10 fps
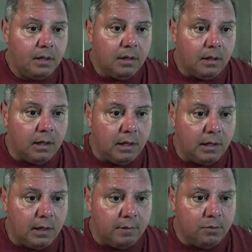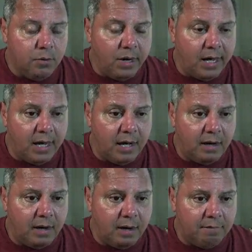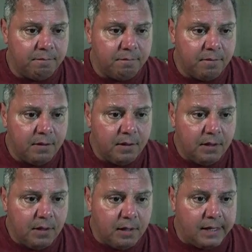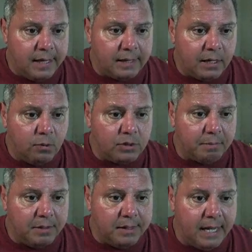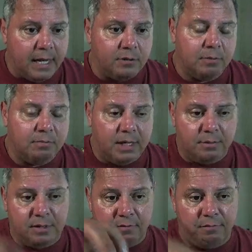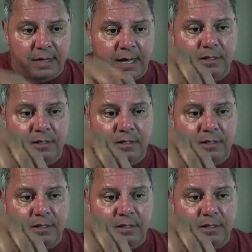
You have a gate that goes up and down. Sometimes they're flat,